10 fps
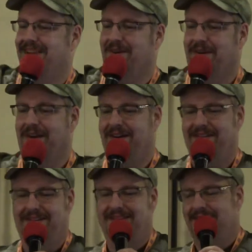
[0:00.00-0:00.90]

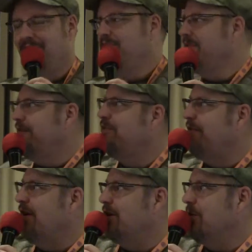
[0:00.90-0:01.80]
Okay.
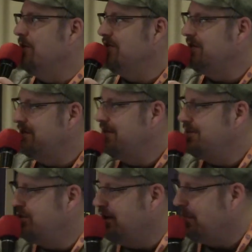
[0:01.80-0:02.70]
Followers,
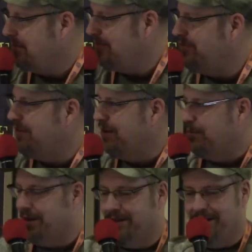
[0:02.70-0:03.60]
sheep, follow
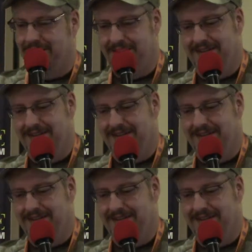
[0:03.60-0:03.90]
my lead.